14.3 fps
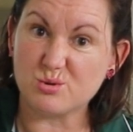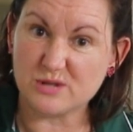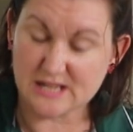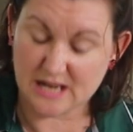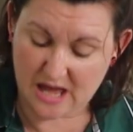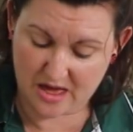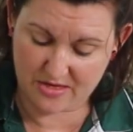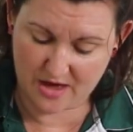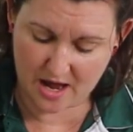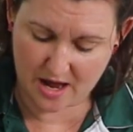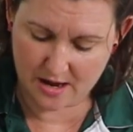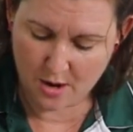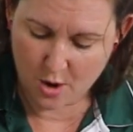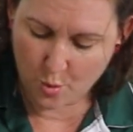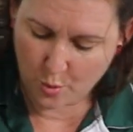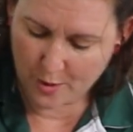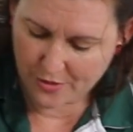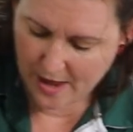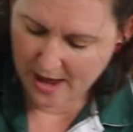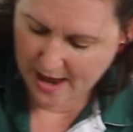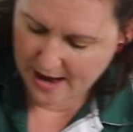together
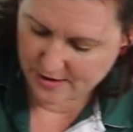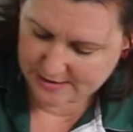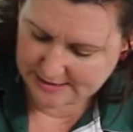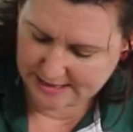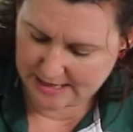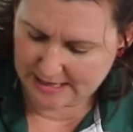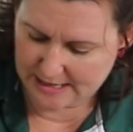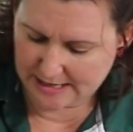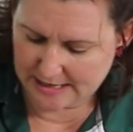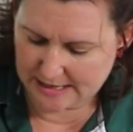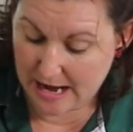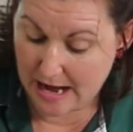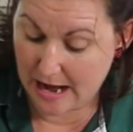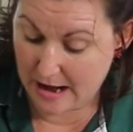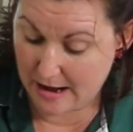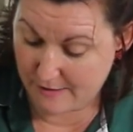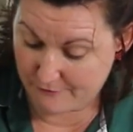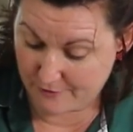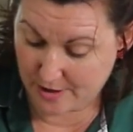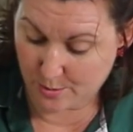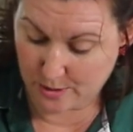without getting it
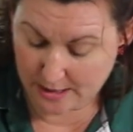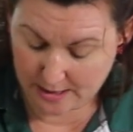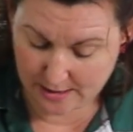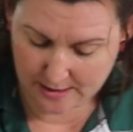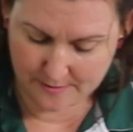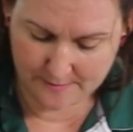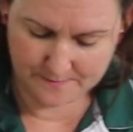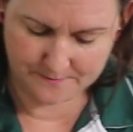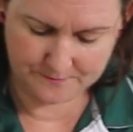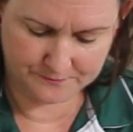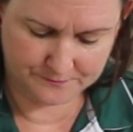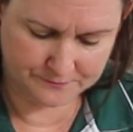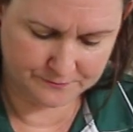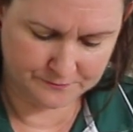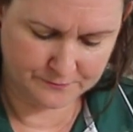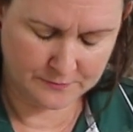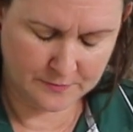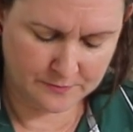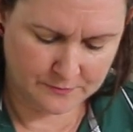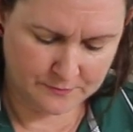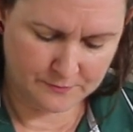everywhere.
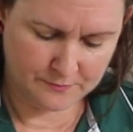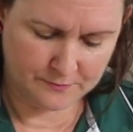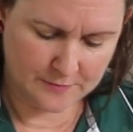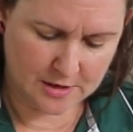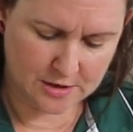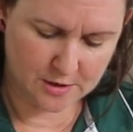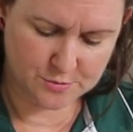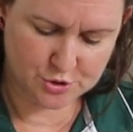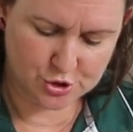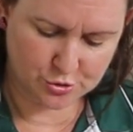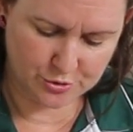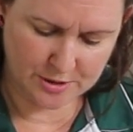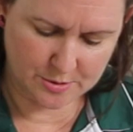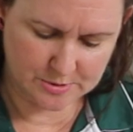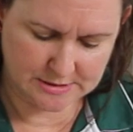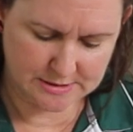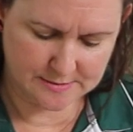And I'm sure there was...